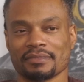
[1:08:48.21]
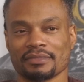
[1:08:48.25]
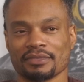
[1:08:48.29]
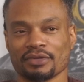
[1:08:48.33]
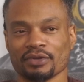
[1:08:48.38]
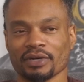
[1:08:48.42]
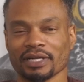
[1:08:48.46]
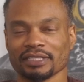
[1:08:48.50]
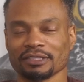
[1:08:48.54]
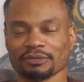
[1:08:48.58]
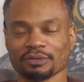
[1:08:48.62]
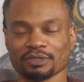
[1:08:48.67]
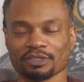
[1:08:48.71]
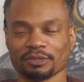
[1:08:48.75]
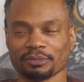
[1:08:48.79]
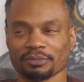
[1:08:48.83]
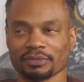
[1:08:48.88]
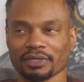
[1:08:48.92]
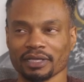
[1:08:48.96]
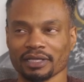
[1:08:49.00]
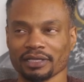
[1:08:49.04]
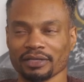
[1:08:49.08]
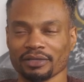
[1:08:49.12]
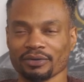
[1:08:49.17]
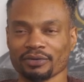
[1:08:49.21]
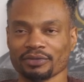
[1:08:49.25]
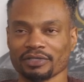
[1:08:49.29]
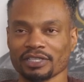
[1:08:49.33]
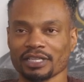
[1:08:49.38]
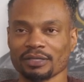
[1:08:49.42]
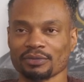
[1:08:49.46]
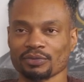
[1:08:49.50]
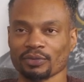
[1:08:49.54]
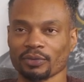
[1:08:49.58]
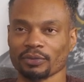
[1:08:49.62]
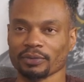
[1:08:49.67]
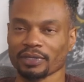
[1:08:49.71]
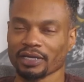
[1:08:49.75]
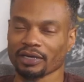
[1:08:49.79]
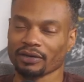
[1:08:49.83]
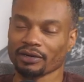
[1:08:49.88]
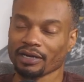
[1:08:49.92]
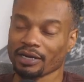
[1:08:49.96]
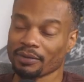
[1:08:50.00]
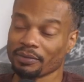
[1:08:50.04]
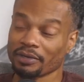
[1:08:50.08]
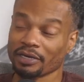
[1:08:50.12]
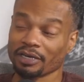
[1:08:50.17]
You're not supposed to like. There are teams where we're like,
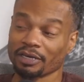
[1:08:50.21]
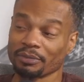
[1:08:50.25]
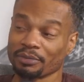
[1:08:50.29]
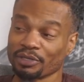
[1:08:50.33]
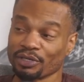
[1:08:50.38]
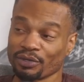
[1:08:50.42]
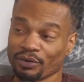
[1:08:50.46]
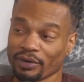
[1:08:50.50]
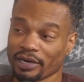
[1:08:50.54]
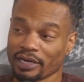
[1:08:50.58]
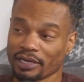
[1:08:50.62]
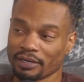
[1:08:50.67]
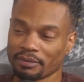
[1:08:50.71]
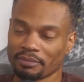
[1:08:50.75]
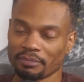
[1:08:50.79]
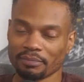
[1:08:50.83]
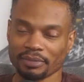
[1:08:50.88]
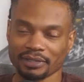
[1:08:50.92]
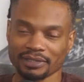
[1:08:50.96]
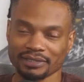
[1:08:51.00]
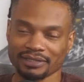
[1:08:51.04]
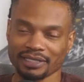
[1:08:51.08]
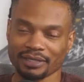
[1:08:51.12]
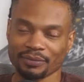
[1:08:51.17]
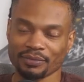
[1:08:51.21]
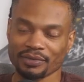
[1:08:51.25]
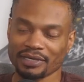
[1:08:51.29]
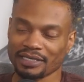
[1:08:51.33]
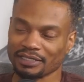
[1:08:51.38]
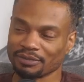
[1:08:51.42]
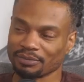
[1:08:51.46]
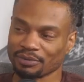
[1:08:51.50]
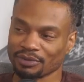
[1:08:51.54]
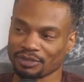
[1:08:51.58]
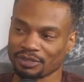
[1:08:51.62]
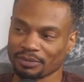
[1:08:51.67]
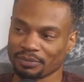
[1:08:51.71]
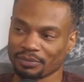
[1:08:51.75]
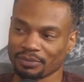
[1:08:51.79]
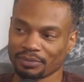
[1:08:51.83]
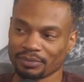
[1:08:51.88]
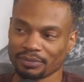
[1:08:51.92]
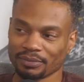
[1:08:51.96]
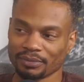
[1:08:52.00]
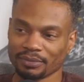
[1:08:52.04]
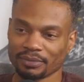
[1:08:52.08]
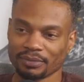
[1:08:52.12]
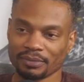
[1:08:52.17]
okay, we're not going to be great, but it's like we're not supposed
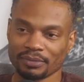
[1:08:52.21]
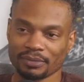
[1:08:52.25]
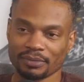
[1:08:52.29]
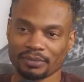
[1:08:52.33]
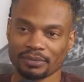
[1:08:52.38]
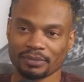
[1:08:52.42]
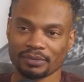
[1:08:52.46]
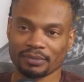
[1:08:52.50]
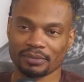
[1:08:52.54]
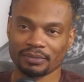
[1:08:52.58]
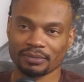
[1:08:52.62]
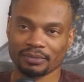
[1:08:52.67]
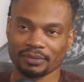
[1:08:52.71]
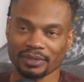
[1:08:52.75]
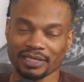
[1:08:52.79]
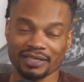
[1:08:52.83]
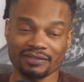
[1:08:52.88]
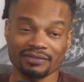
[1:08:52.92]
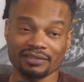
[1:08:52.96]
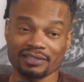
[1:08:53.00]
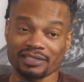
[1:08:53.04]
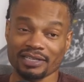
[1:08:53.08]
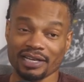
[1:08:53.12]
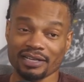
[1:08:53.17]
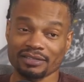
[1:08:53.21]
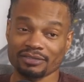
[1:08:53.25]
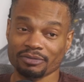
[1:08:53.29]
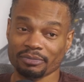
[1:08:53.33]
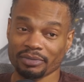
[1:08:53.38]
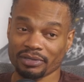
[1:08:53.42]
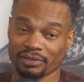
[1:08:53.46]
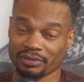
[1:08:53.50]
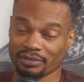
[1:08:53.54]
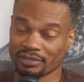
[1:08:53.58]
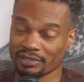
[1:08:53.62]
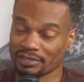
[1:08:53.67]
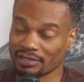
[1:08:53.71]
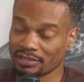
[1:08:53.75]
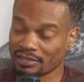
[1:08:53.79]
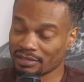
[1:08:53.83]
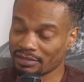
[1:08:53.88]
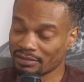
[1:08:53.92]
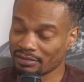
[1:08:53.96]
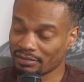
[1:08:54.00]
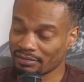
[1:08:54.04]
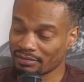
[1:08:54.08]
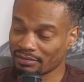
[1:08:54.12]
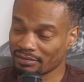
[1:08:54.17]
jazz. to. like even the Jazz are better than
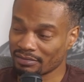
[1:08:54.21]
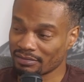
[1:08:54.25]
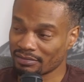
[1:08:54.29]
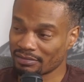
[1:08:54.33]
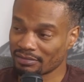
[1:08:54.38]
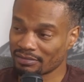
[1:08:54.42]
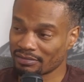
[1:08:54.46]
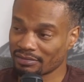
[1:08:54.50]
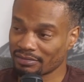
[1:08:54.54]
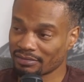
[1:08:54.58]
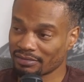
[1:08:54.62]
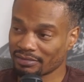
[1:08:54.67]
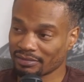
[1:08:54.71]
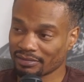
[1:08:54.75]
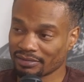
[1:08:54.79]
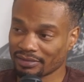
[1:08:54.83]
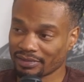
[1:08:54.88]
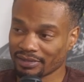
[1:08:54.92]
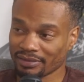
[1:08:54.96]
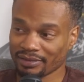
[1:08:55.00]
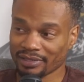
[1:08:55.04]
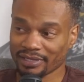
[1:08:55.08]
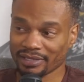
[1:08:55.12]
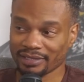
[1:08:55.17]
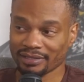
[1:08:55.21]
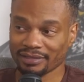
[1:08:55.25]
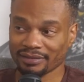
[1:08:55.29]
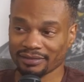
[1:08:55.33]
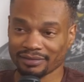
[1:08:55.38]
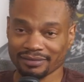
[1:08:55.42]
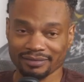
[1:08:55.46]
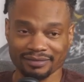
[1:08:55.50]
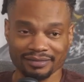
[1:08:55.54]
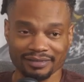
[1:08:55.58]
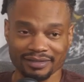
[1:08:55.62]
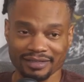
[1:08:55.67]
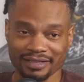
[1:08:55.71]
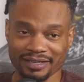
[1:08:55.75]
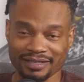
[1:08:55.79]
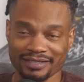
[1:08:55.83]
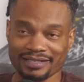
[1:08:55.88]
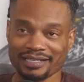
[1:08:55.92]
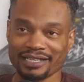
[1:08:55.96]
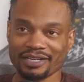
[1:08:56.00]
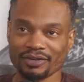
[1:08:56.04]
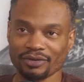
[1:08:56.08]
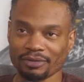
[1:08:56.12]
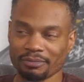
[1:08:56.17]
the. They're like a
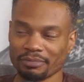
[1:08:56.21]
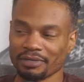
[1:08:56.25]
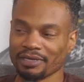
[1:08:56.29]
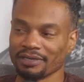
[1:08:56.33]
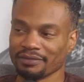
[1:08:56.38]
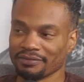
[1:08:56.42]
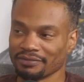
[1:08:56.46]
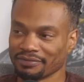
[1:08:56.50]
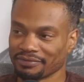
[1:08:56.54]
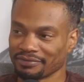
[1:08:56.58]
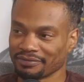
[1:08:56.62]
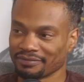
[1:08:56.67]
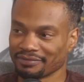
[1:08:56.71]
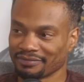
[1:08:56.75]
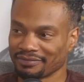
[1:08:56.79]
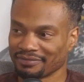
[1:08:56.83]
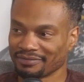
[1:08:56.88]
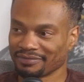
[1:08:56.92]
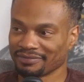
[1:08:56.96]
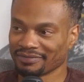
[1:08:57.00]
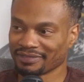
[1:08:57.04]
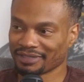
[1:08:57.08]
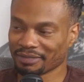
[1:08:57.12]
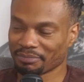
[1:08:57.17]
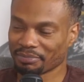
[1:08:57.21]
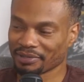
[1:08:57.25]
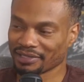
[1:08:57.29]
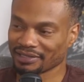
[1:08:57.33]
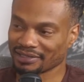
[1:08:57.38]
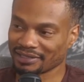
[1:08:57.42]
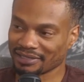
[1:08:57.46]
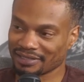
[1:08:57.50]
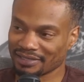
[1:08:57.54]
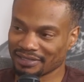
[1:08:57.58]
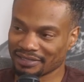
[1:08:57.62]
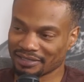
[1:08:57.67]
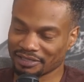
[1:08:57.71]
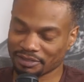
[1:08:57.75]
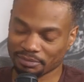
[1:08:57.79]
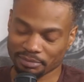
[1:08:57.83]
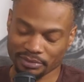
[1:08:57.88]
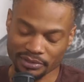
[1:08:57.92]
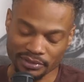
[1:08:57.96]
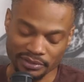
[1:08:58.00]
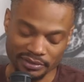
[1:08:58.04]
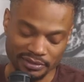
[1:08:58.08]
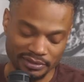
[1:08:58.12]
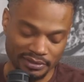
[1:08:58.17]
tier above the Pistons and the
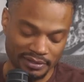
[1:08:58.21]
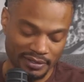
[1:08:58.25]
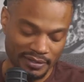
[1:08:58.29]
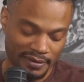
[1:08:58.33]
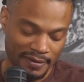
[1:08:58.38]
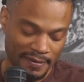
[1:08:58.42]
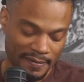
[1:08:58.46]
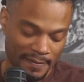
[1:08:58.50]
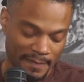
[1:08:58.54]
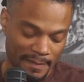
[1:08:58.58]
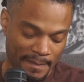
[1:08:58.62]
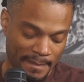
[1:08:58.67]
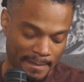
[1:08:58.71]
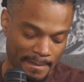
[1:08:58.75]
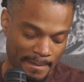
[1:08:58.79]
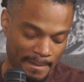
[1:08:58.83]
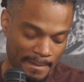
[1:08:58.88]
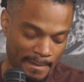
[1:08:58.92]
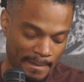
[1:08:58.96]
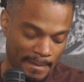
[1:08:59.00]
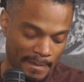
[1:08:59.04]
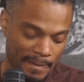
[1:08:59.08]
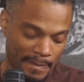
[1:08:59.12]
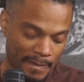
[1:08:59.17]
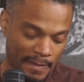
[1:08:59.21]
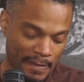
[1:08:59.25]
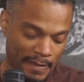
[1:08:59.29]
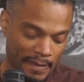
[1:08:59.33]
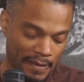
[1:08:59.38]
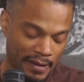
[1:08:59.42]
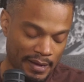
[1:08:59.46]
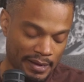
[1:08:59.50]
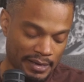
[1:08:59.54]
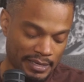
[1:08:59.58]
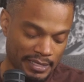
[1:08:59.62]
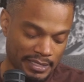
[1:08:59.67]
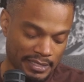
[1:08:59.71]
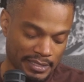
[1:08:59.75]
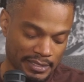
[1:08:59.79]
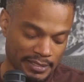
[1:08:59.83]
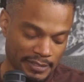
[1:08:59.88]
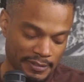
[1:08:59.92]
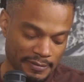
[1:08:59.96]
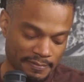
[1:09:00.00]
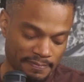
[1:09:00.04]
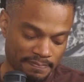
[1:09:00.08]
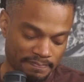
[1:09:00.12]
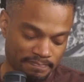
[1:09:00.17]
Spurs.
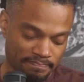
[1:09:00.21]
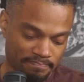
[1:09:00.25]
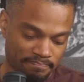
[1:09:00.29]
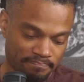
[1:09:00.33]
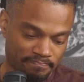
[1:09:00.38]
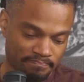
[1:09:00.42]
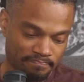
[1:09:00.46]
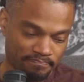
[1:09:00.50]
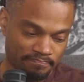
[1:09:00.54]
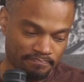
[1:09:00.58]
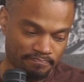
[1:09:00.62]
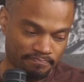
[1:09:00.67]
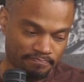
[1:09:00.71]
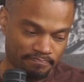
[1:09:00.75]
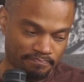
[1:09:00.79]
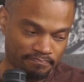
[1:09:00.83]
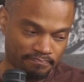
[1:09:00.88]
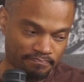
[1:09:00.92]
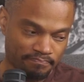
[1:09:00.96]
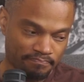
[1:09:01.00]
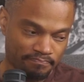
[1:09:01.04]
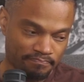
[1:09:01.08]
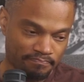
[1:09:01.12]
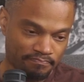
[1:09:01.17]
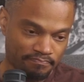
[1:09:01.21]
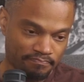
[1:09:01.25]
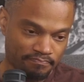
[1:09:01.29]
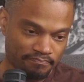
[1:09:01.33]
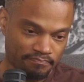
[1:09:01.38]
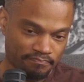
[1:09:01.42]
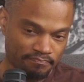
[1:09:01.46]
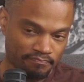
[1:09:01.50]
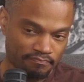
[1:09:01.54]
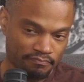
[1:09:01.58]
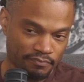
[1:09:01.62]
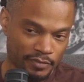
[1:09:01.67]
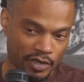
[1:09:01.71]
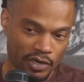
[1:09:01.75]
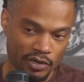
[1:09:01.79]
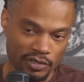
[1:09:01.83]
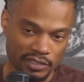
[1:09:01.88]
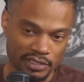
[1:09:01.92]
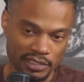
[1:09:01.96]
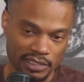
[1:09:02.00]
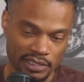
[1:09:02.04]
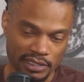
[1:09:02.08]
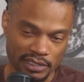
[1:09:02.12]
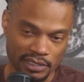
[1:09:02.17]
Um. No,
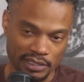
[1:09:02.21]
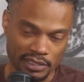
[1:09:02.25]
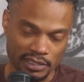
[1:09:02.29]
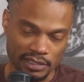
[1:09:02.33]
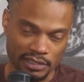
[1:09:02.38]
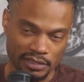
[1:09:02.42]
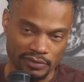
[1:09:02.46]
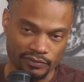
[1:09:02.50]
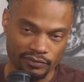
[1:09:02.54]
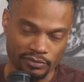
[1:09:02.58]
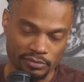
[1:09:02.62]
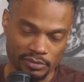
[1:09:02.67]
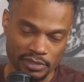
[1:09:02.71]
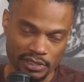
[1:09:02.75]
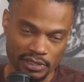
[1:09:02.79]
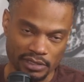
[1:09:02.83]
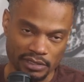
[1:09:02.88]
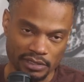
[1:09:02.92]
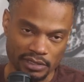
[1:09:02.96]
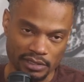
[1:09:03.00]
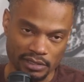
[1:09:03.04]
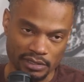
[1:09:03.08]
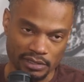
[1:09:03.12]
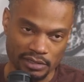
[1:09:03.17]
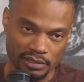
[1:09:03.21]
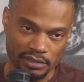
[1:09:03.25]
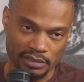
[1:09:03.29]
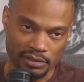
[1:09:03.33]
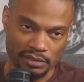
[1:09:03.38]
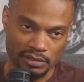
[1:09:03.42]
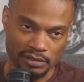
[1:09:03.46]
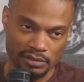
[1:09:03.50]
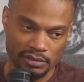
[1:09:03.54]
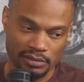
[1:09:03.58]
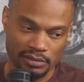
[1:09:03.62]
it's it's for me. It's it's